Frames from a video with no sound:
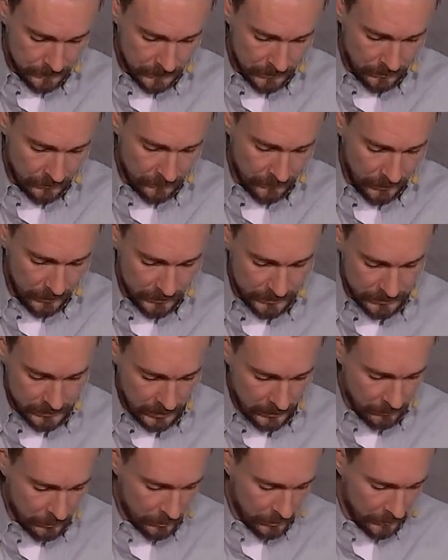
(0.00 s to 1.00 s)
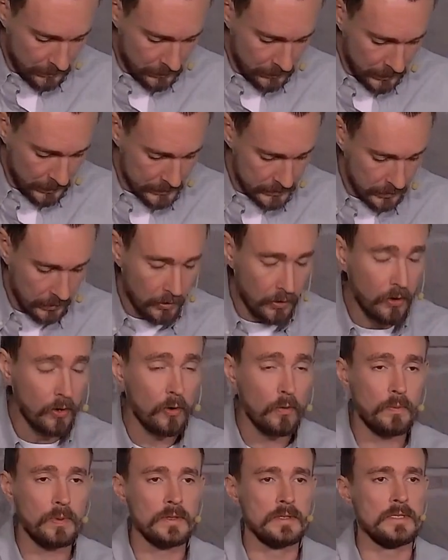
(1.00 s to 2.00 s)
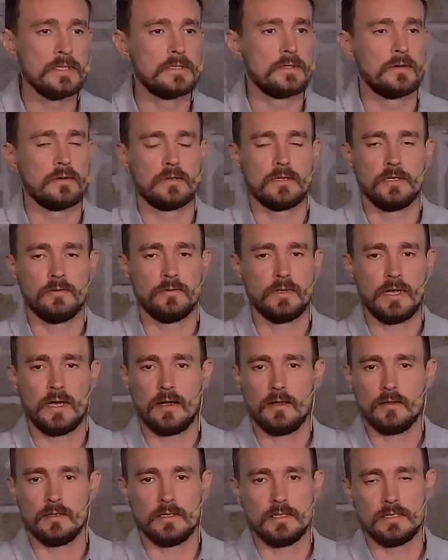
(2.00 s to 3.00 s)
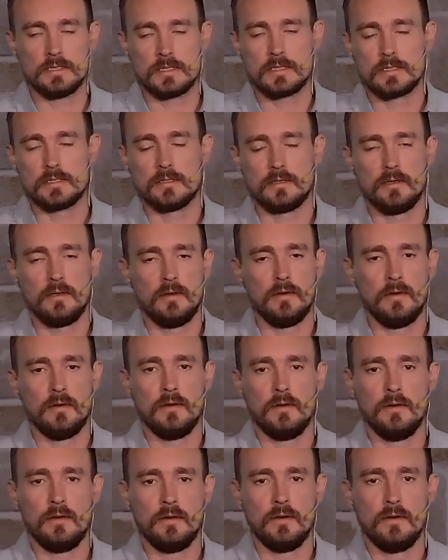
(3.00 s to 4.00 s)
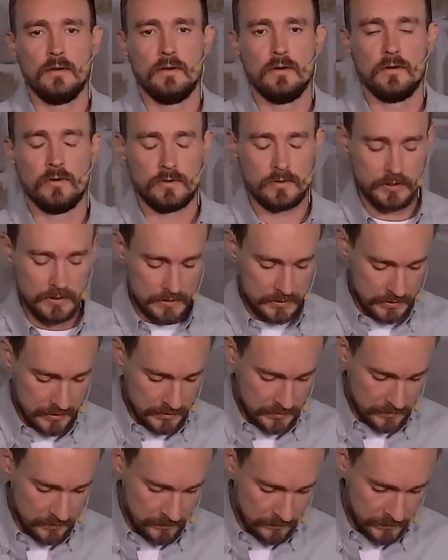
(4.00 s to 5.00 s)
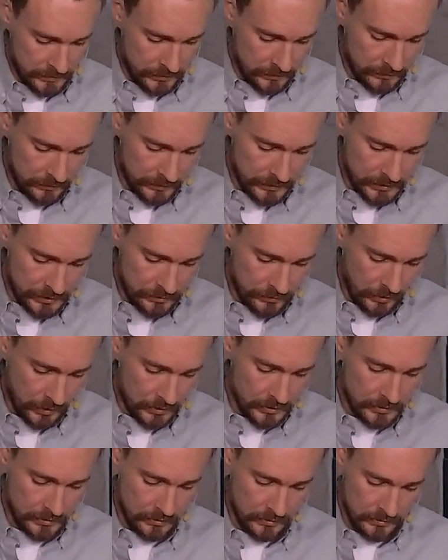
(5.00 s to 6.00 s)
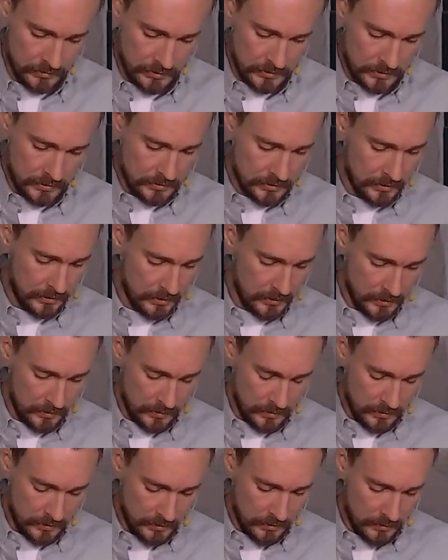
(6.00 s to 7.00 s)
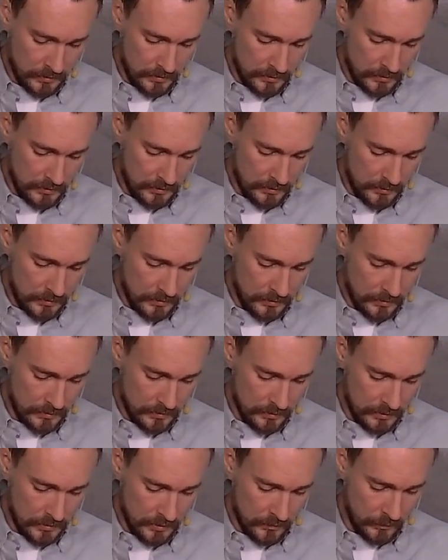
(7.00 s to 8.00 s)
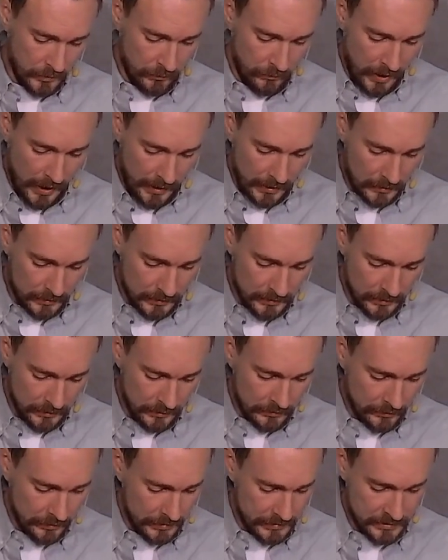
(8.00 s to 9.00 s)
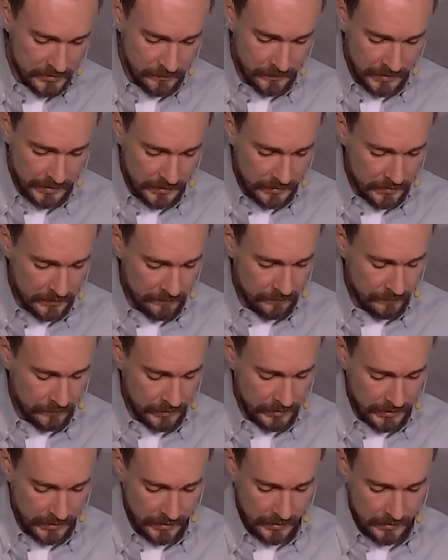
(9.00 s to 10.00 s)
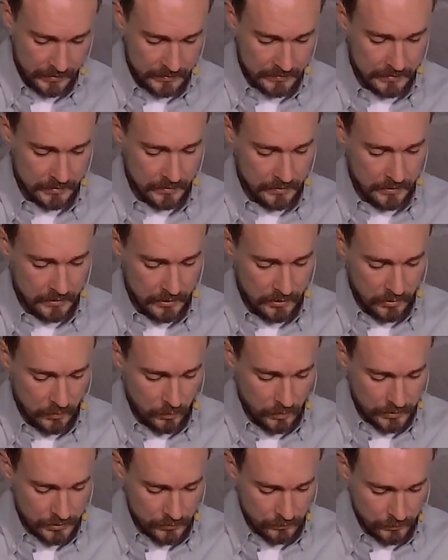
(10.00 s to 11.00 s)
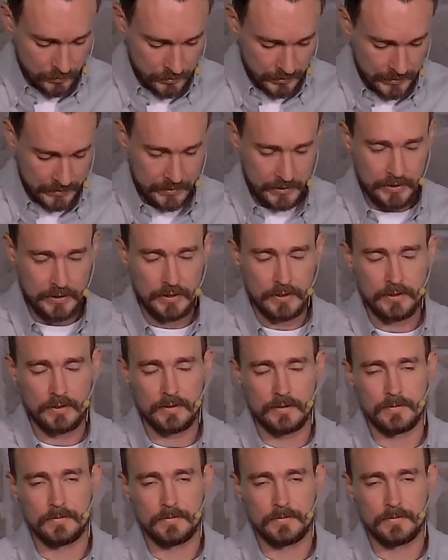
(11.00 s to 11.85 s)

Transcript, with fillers: We fall asleep when we place our hope in these earthly realities, earthly systems, earthly structures, and we radically underestimate and forget what's really needed.